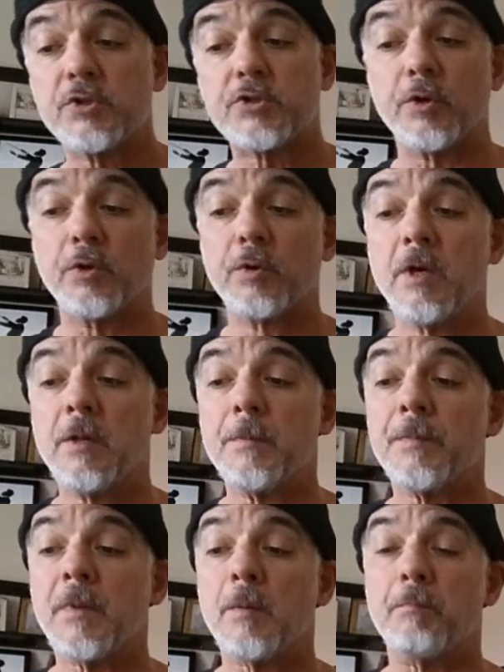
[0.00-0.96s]
So
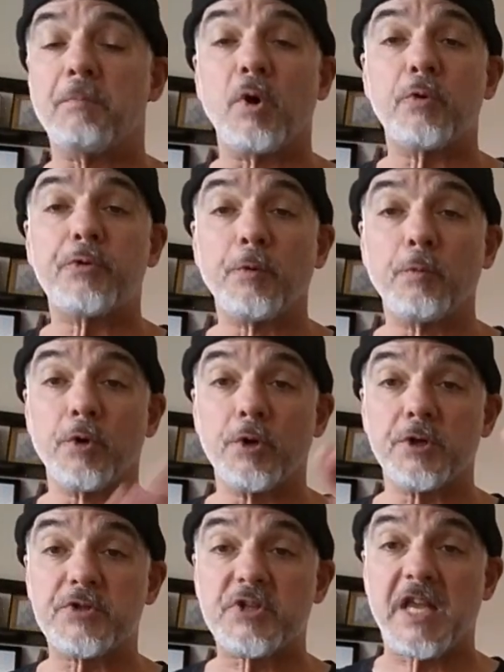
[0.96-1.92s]
both the
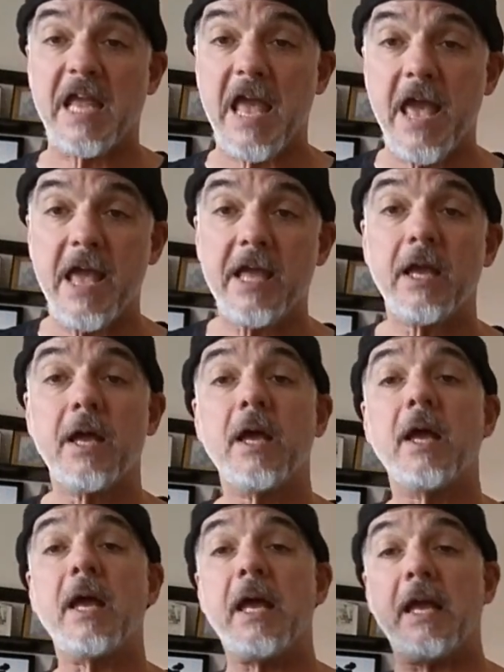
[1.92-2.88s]
words che
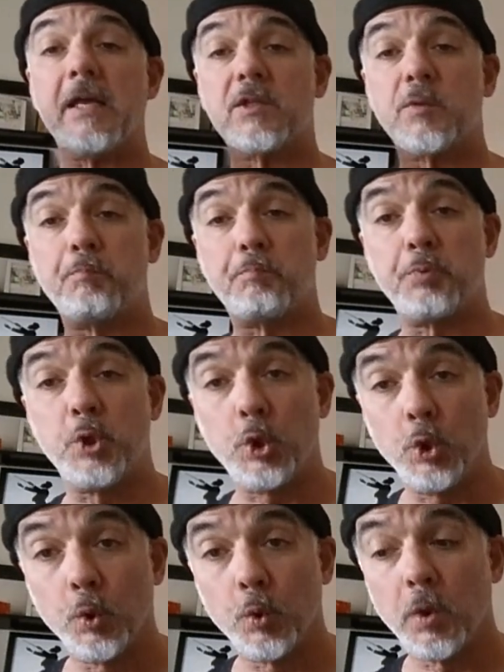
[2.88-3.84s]
and
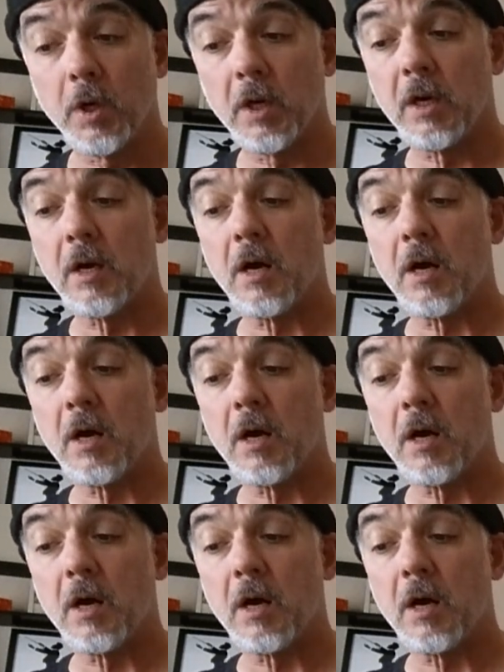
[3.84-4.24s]
ppiù